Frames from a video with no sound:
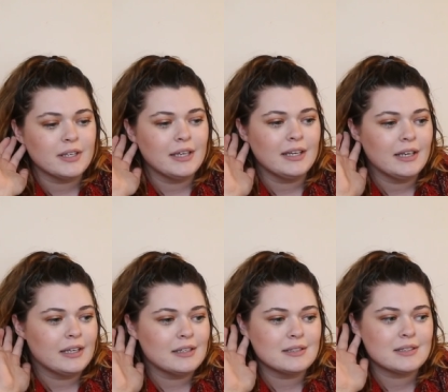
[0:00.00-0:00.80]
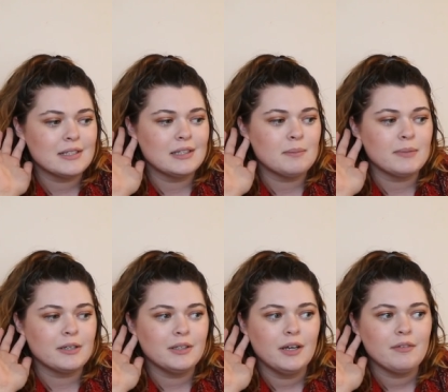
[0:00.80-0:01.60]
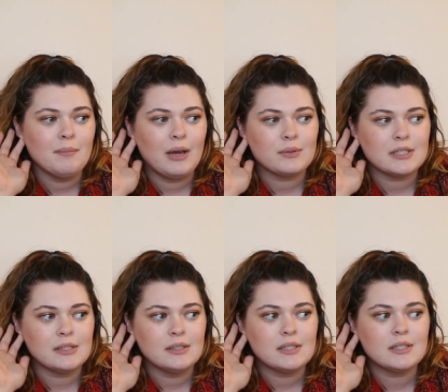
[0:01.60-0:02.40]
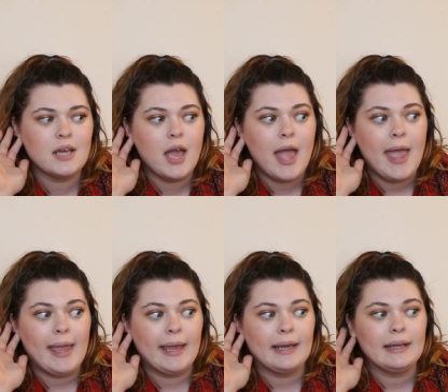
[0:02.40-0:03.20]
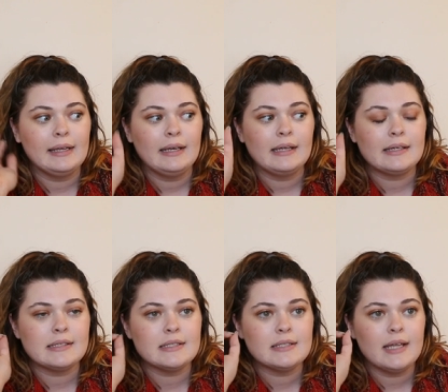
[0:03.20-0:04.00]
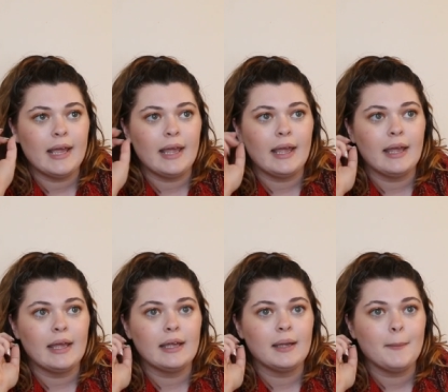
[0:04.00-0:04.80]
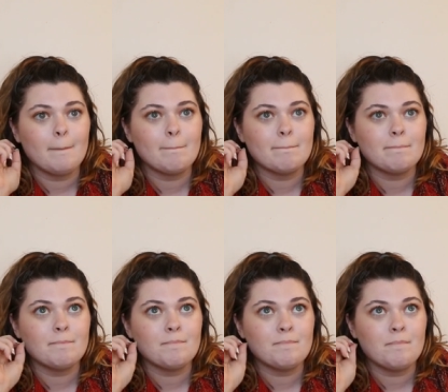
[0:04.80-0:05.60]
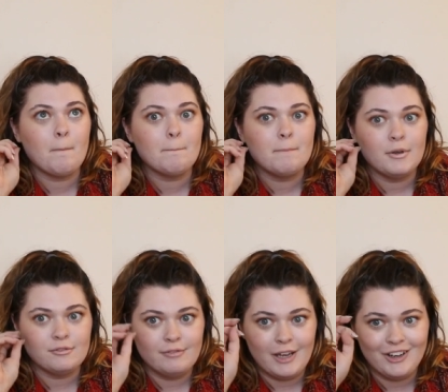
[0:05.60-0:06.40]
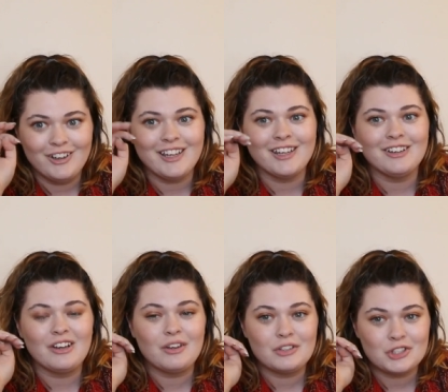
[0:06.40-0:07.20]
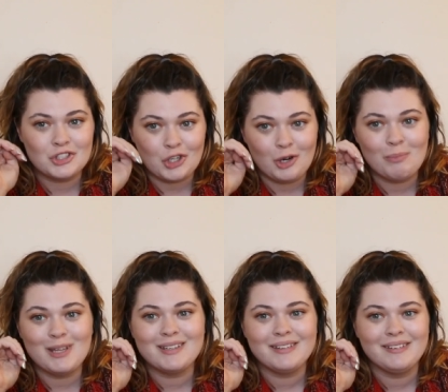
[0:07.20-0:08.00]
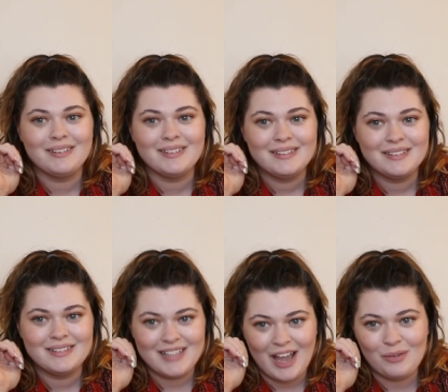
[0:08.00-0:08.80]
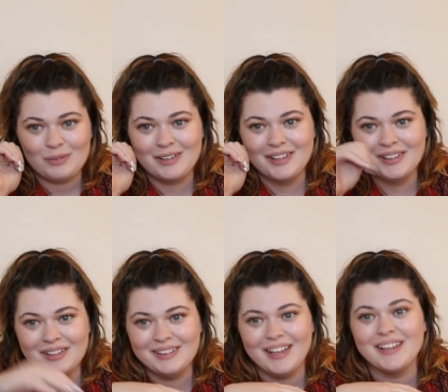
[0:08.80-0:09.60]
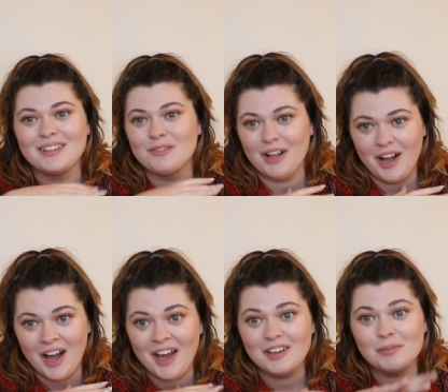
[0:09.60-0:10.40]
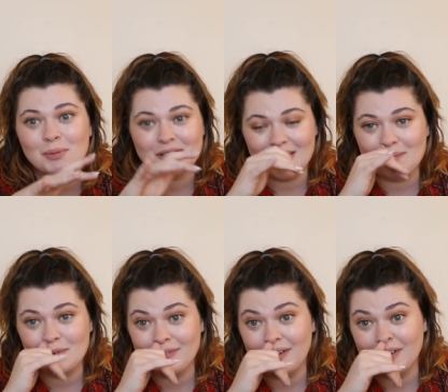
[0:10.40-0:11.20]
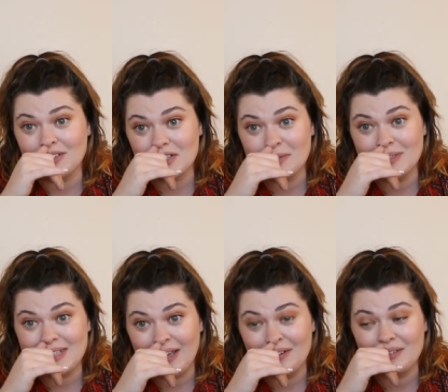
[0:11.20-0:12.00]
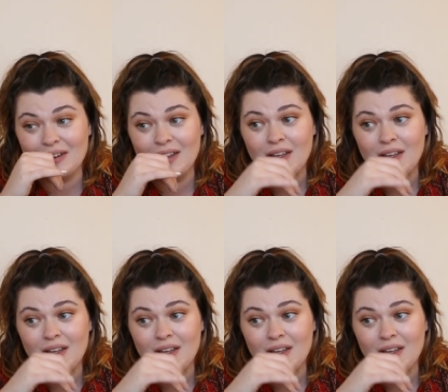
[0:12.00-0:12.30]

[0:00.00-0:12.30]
It is in the middle of the mountains, and it is a Bavarian German town. Like, 100% Bavarian German town.